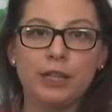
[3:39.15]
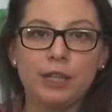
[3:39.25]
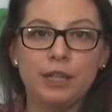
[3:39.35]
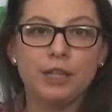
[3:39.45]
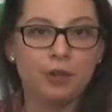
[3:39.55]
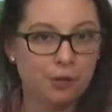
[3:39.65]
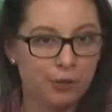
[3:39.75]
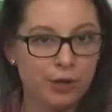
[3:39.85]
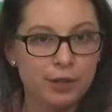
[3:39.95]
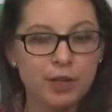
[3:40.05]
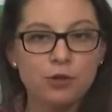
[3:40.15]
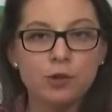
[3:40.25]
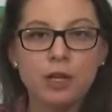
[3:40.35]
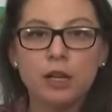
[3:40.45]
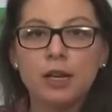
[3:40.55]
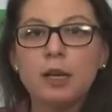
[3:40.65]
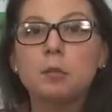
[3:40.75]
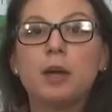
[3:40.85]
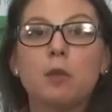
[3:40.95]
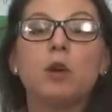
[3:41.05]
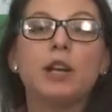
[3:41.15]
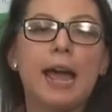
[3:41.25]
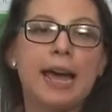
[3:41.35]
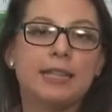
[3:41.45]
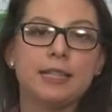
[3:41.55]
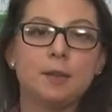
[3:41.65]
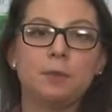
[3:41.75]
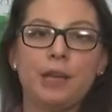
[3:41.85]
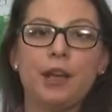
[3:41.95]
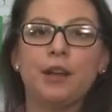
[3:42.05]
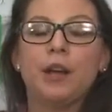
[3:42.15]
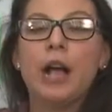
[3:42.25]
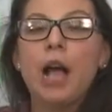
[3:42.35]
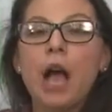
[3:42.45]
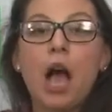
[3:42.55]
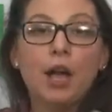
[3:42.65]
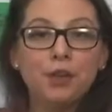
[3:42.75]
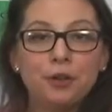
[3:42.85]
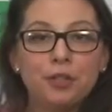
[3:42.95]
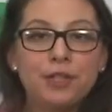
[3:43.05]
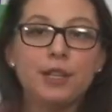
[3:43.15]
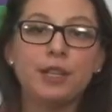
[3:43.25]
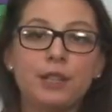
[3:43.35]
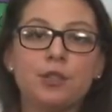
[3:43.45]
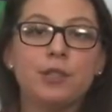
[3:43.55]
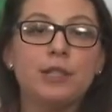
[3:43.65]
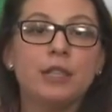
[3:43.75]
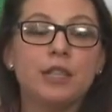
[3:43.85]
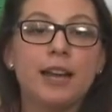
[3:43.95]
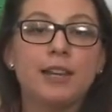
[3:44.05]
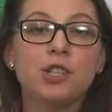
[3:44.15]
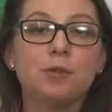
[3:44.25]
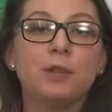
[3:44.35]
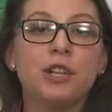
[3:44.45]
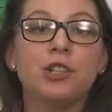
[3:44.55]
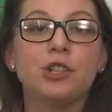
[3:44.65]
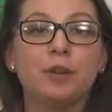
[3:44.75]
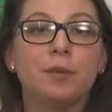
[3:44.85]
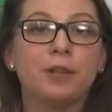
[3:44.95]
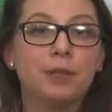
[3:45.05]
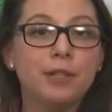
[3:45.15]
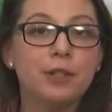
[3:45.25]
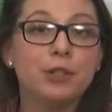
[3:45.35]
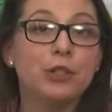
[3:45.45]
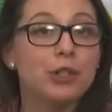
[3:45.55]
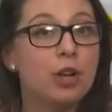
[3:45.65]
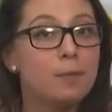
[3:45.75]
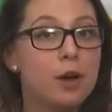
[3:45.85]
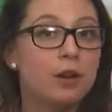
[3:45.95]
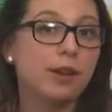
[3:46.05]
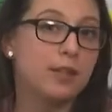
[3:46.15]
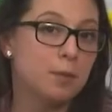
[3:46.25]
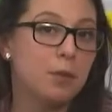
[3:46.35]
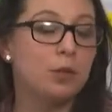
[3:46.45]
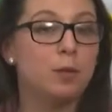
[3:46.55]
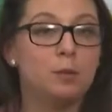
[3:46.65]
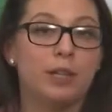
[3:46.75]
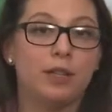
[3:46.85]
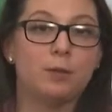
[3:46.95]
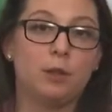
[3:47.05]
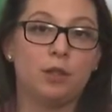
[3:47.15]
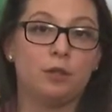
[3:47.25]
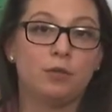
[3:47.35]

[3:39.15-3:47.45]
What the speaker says: needs in our first entry, but I want to add something. I noticed an interesting connection when I shared my research on monarchs and milkweed plants with you.